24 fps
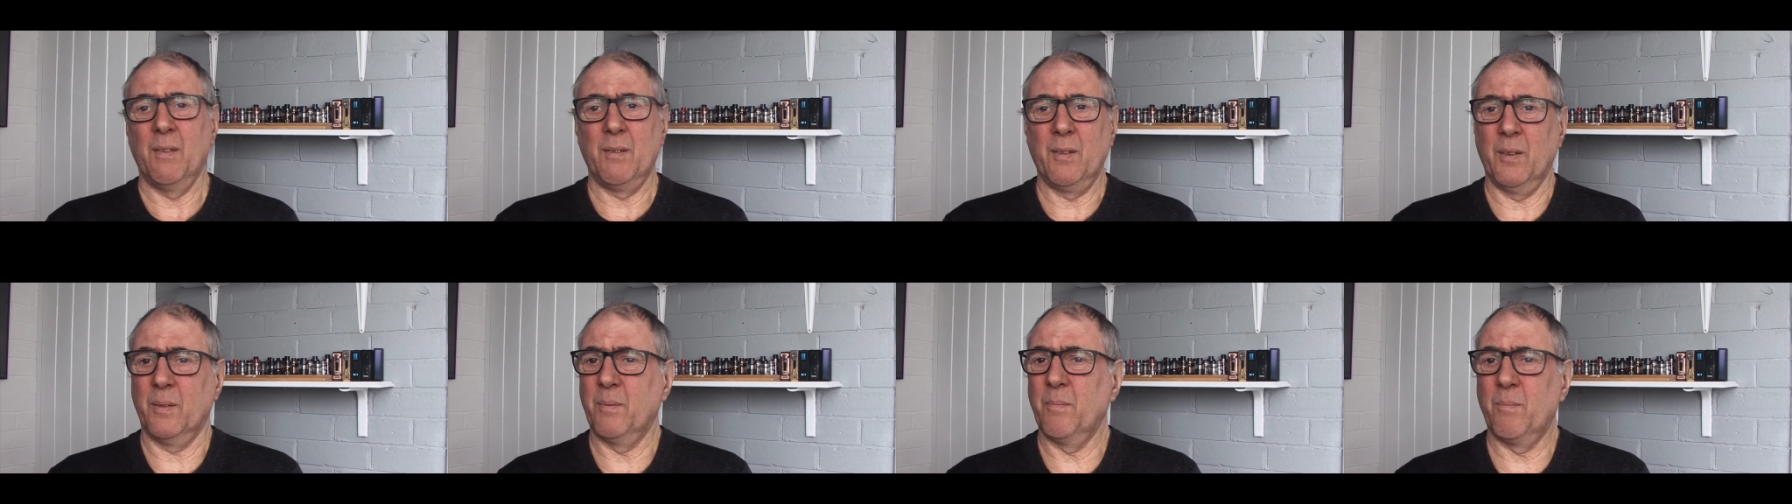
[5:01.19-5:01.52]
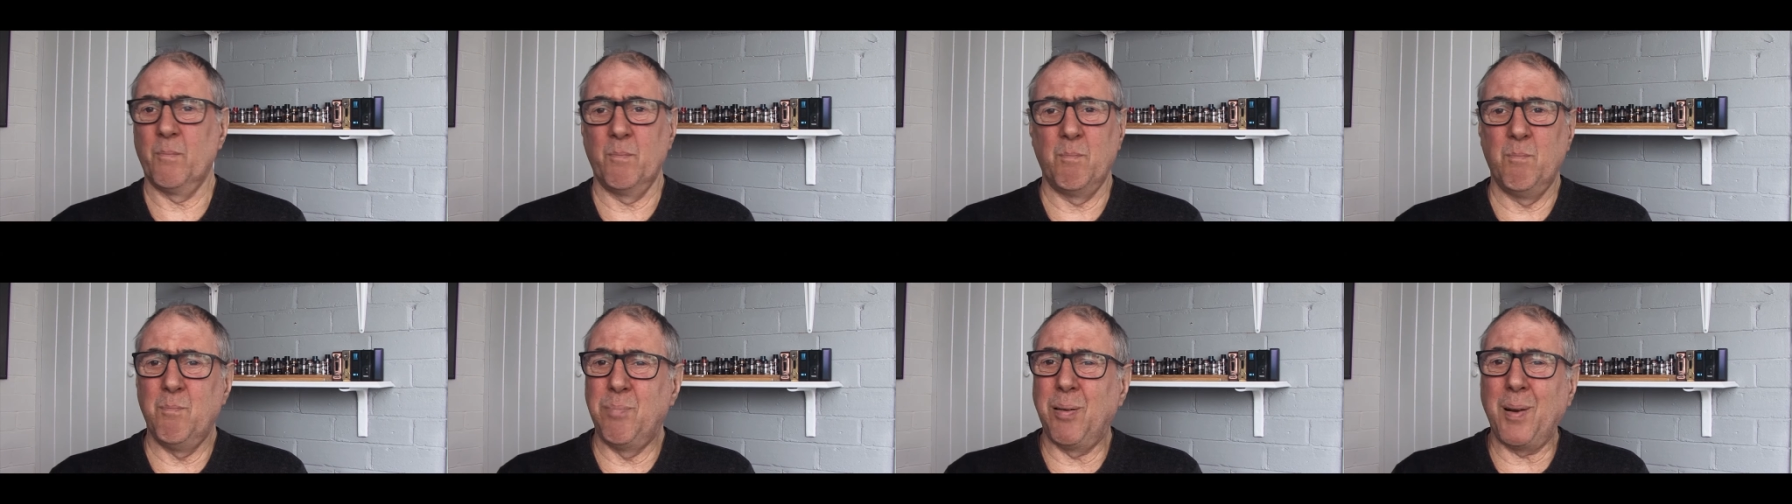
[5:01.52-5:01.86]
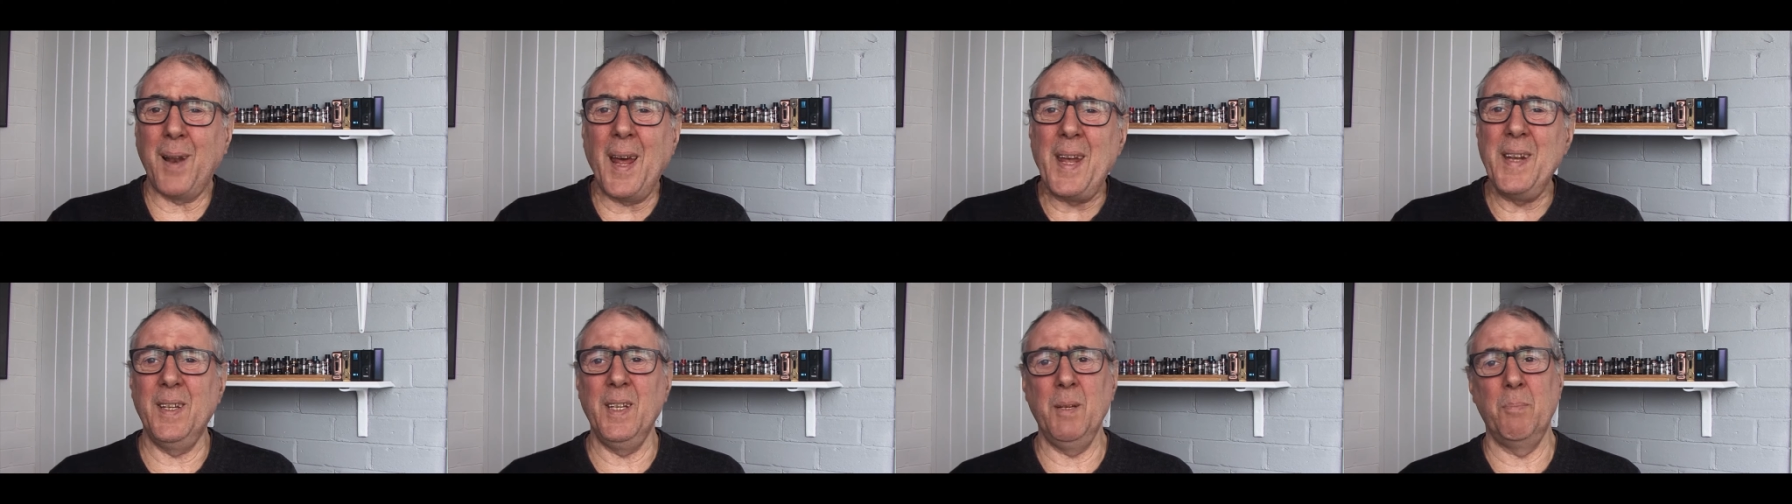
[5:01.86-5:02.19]
got
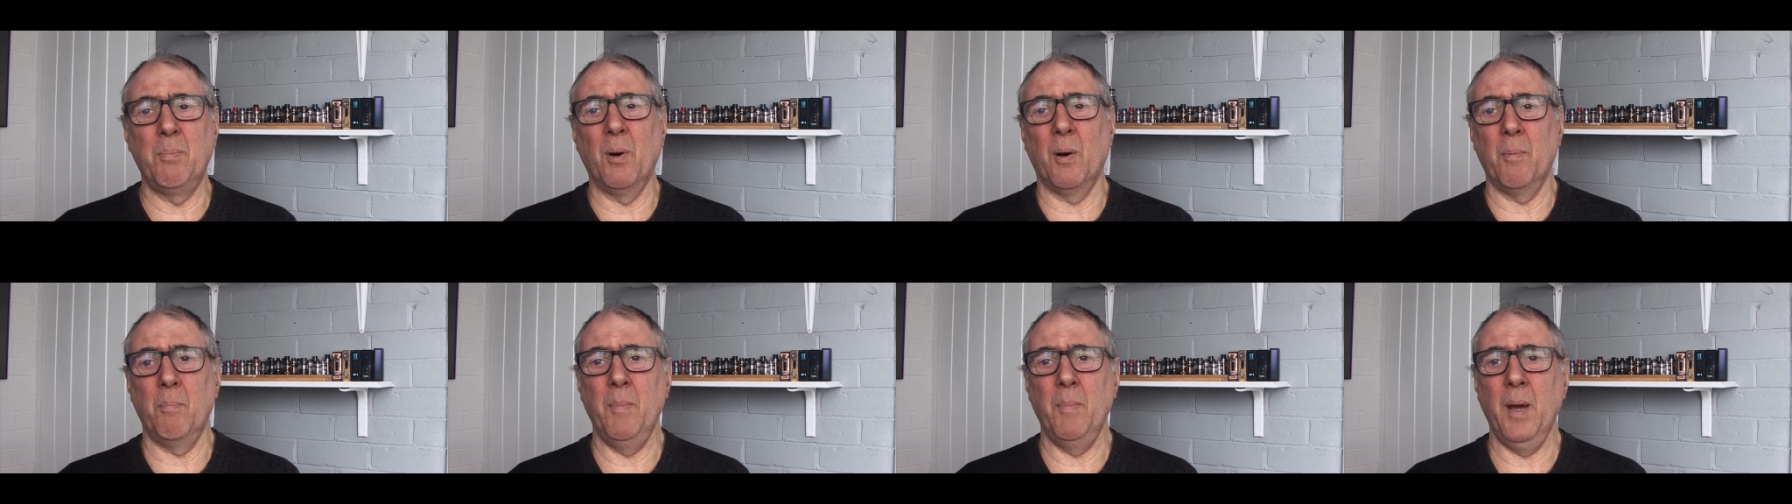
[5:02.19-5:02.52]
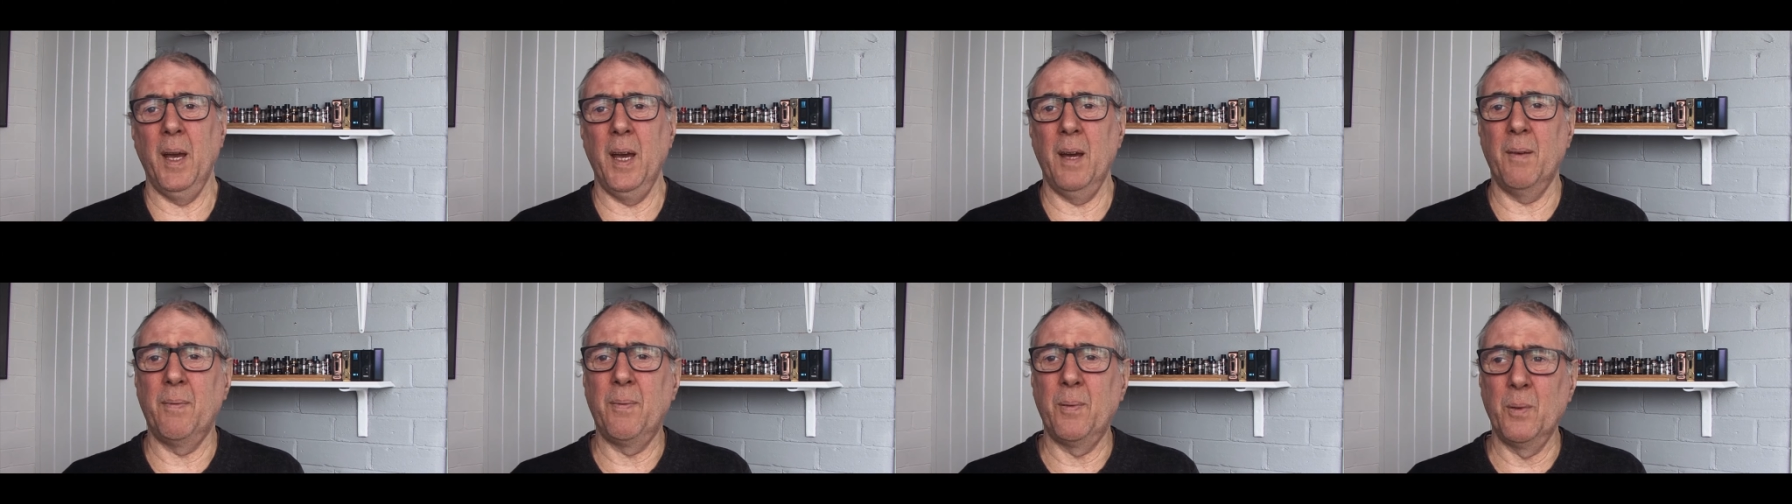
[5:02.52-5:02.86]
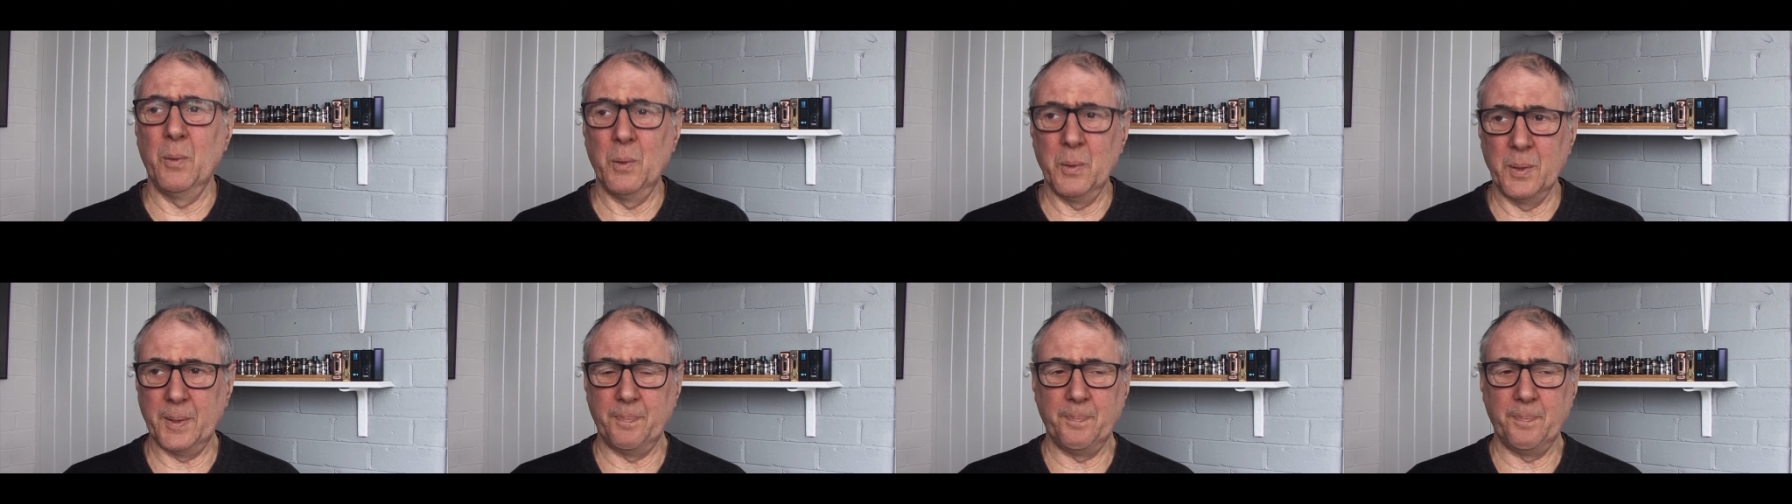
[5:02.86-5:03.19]
plenty bottom airflows,